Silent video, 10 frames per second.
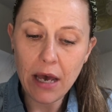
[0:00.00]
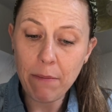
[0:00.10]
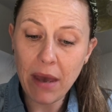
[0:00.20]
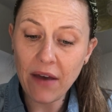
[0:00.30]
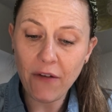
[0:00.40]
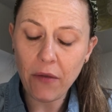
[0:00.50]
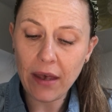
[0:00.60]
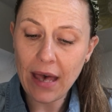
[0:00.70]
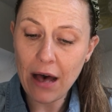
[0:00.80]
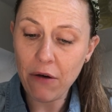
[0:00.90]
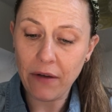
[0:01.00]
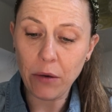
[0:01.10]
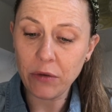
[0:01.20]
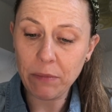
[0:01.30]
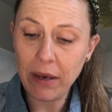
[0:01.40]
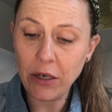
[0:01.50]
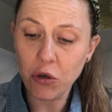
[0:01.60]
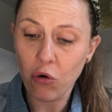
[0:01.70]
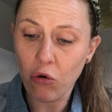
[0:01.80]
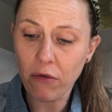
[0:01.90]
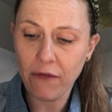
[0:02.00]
Meg felt that Calvin was being torn